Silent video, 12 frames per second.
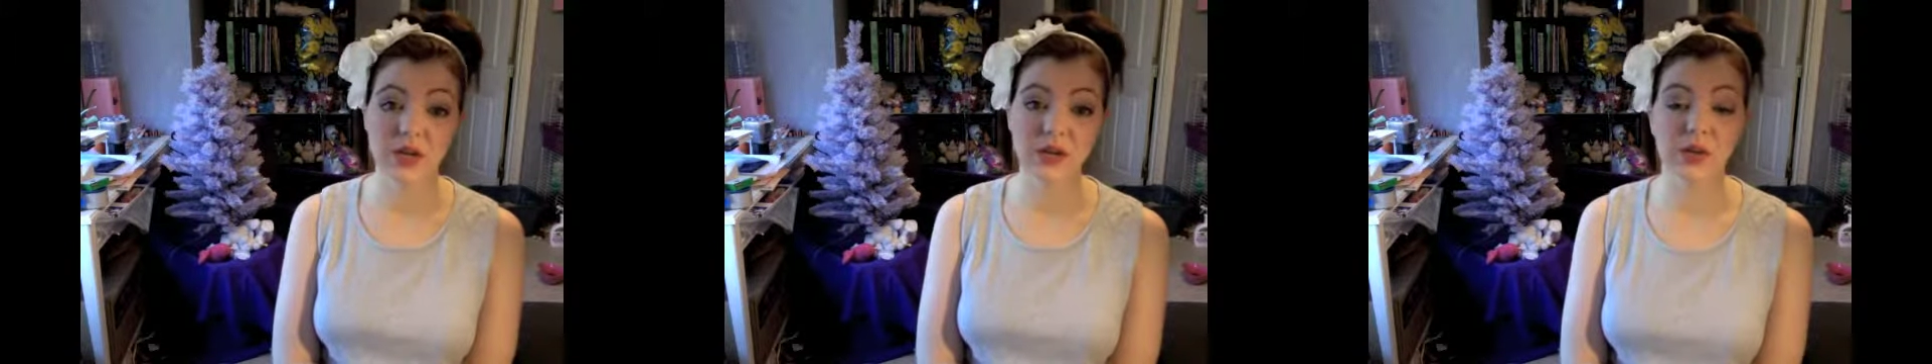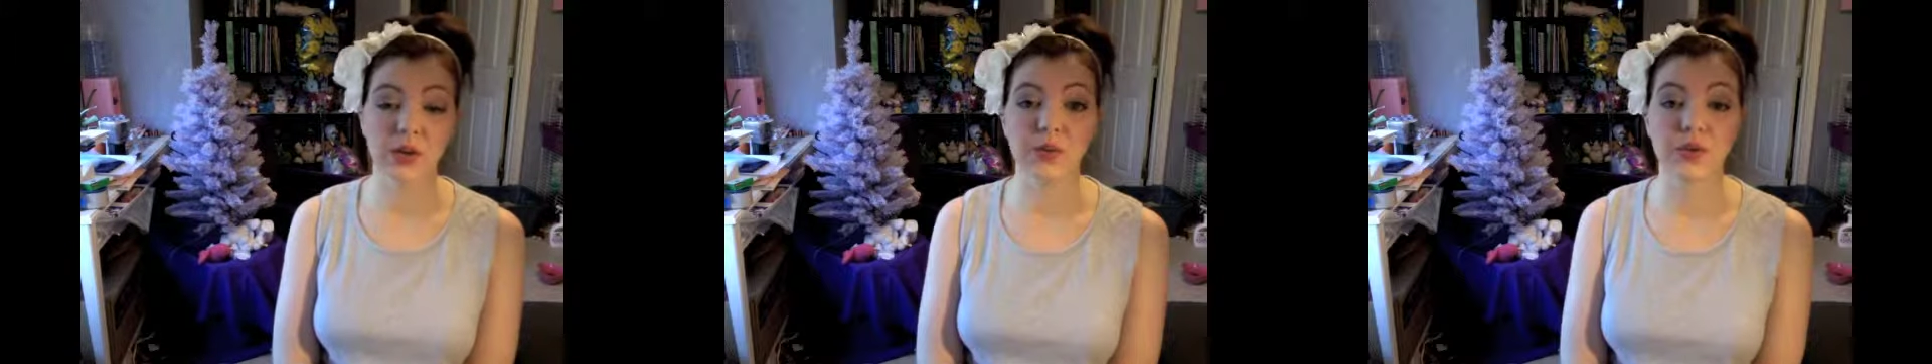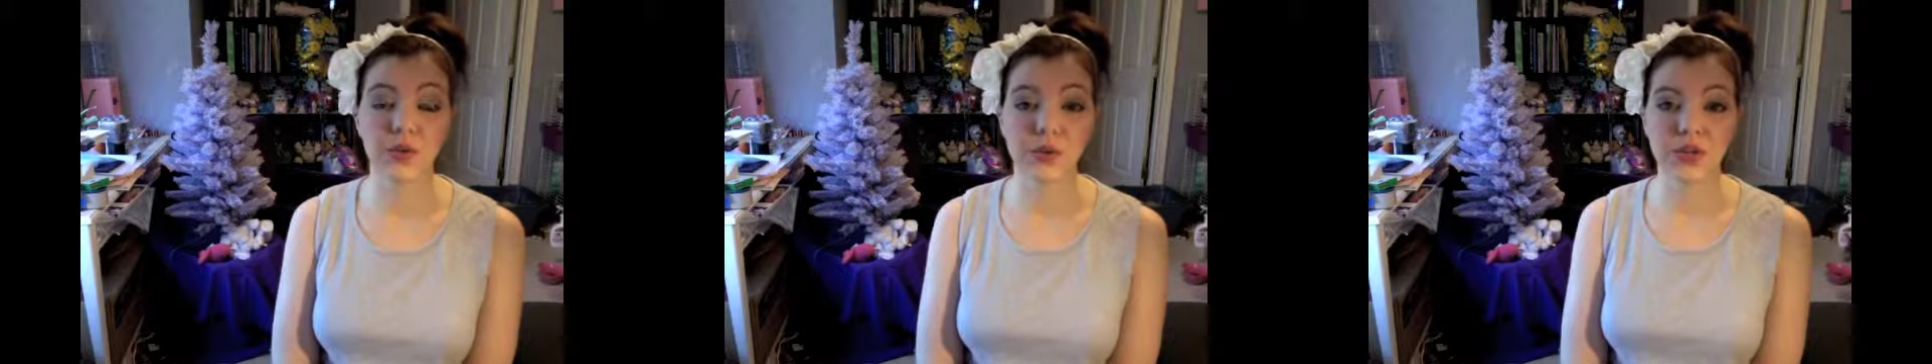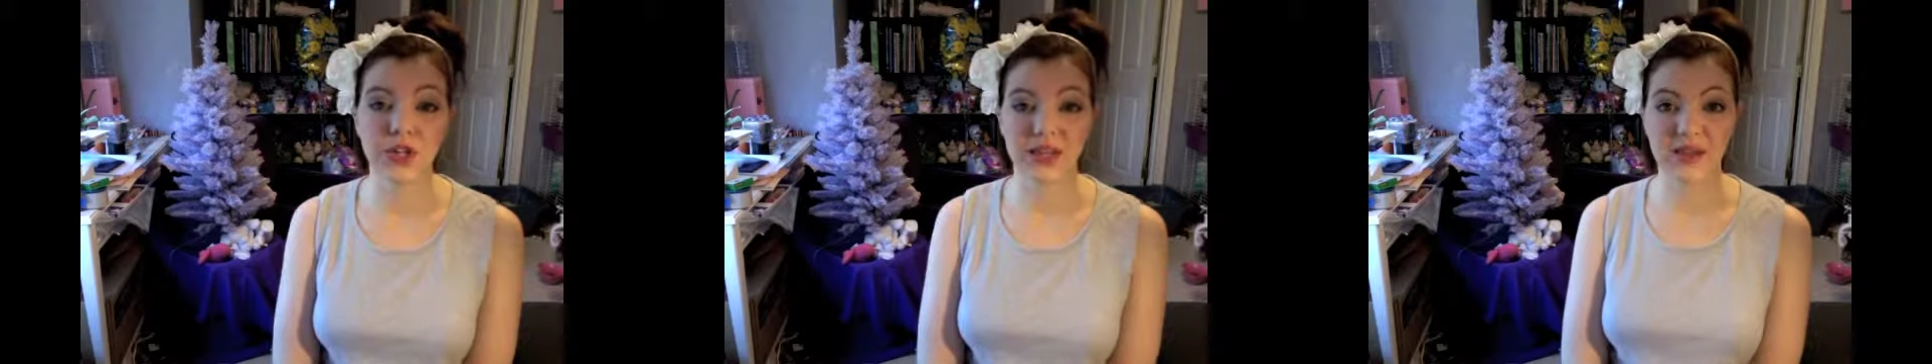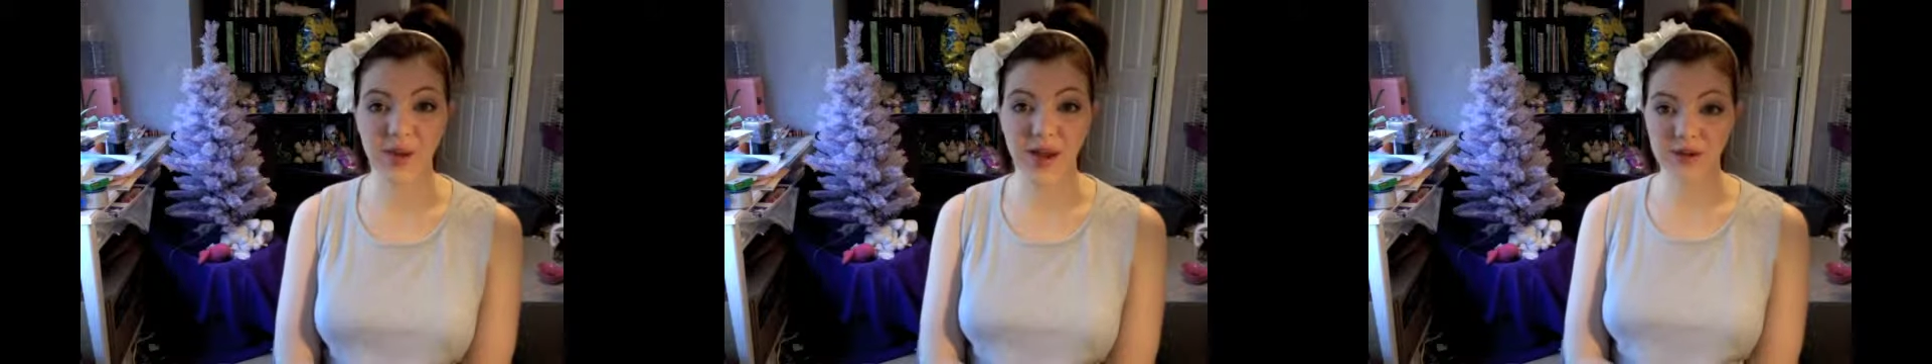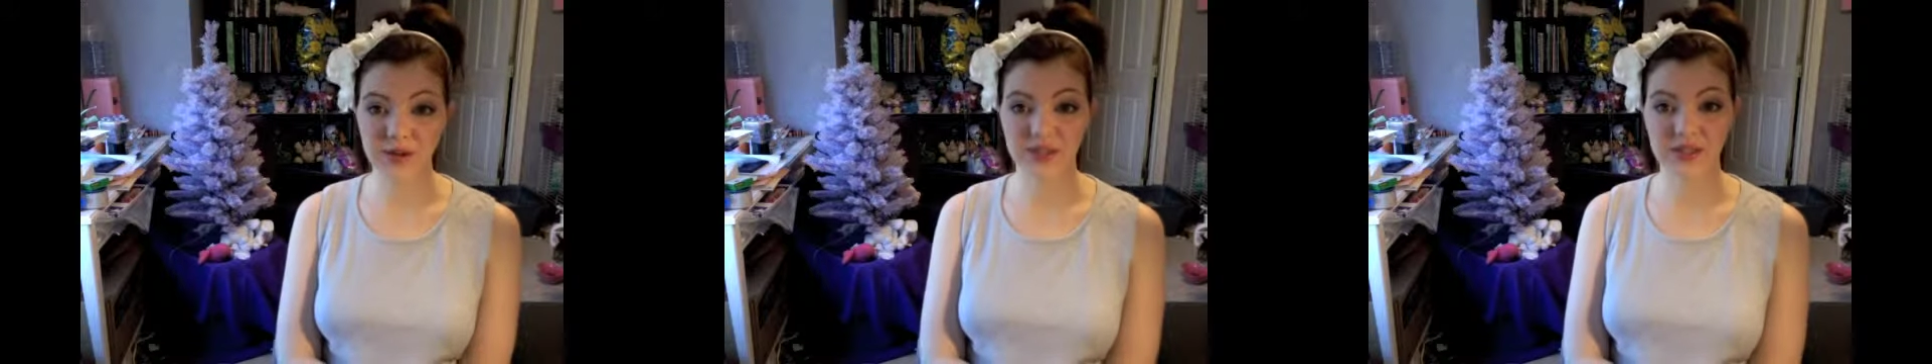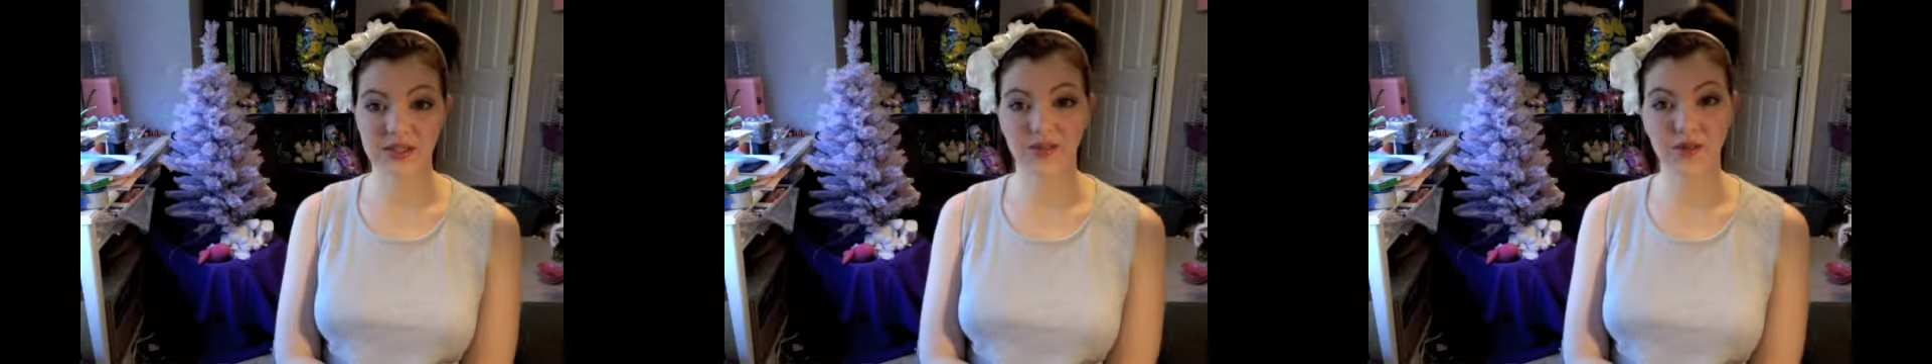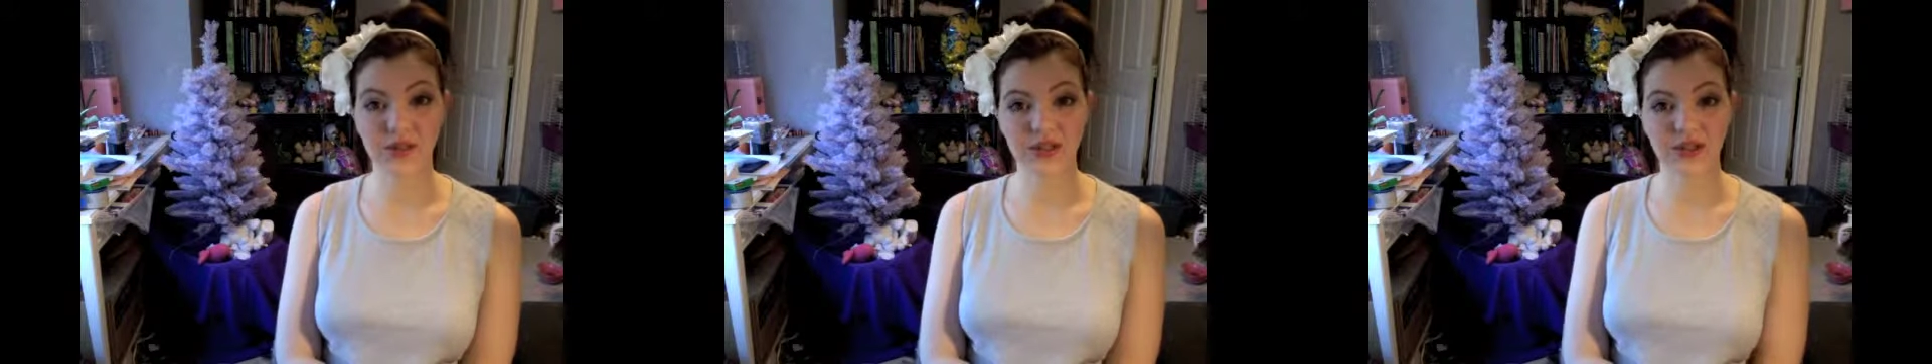So do check them out. Of
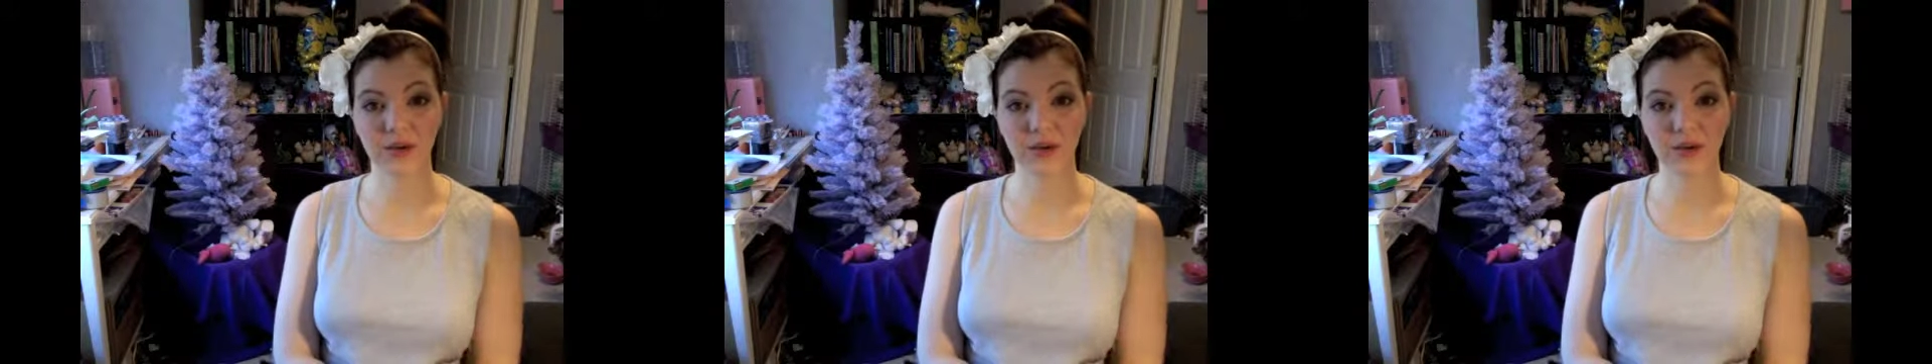course,